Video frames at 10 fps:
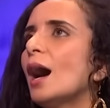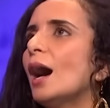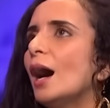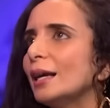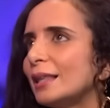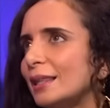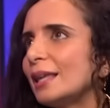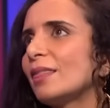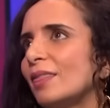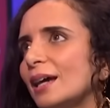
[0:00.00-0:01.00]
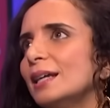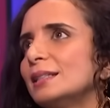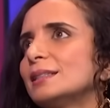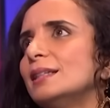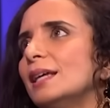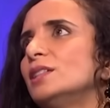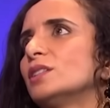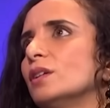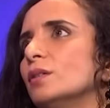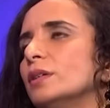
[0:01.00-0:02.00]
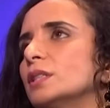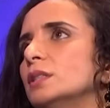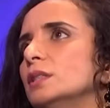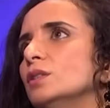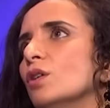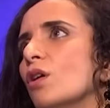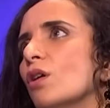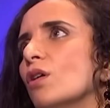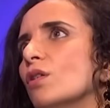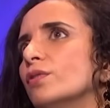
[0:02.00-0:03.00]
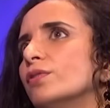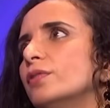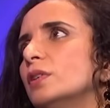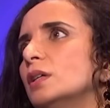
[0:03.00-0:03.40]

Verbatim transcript: I think that is the nature, though, Christian, of